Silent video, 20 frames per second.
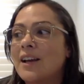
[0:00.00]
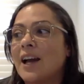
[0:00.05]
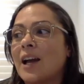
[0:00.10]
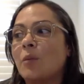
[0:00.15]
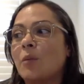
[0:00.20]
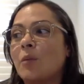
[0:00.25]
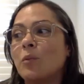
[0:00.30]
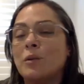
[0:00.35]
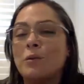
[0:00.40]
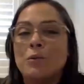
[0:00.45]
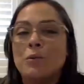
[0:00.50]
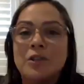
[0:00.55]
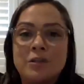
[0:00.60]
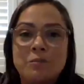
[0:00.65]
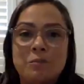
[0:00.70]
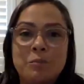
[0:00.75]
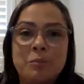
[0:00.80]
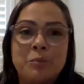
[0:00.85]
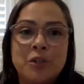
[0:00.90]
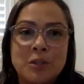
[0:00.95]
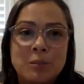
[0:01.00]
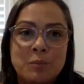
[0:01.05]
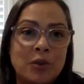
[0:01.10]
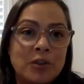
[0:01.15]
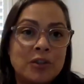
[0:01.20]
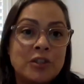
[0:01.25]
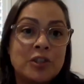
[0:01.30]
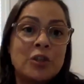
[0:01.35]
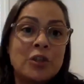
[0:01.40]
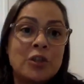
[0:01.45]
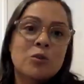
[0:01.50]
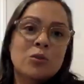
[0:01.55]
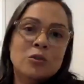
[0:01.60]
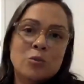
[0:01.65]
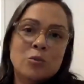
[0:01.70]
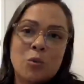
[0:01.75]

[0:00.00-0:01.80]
and we would just put this huge